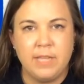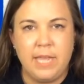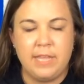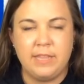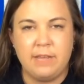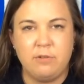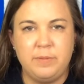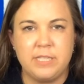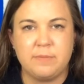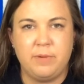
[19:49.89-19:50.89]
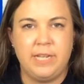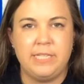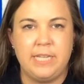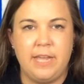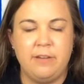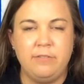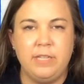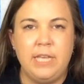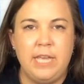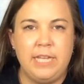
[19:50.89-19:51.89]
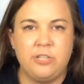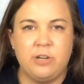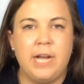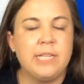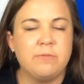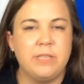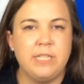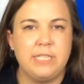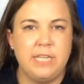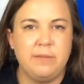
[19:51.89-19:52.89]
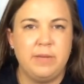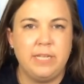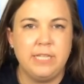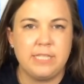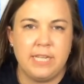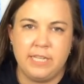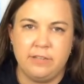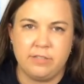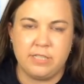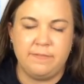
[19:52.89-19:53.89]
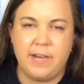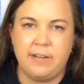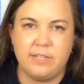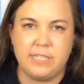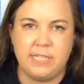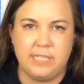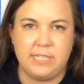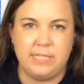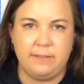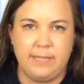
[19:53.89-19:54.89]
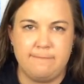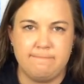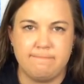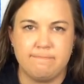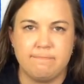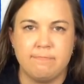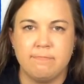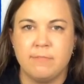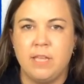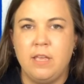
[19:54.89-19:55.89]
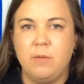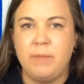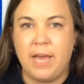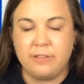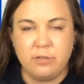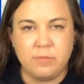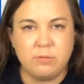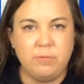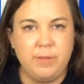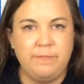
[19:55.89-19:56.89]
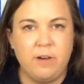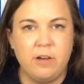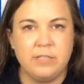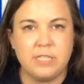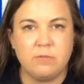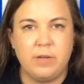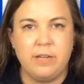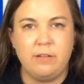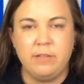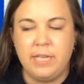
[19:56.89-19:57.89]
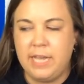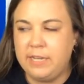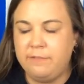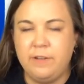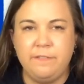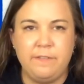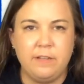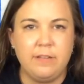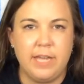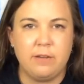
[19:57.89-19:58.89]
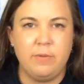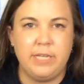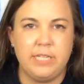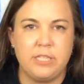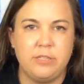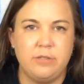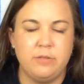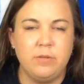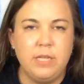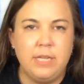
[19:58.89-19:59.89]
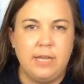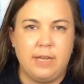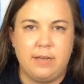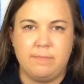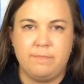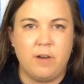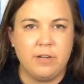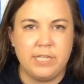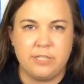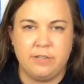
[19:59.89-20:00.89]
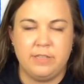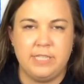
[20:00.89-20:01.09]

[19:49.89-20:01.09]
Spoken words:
and they will be sprayed down. It dries within 10 minutes and kills the virus instantly. Bathrooms will be fogged as well, and if we feel like we need to fog it during the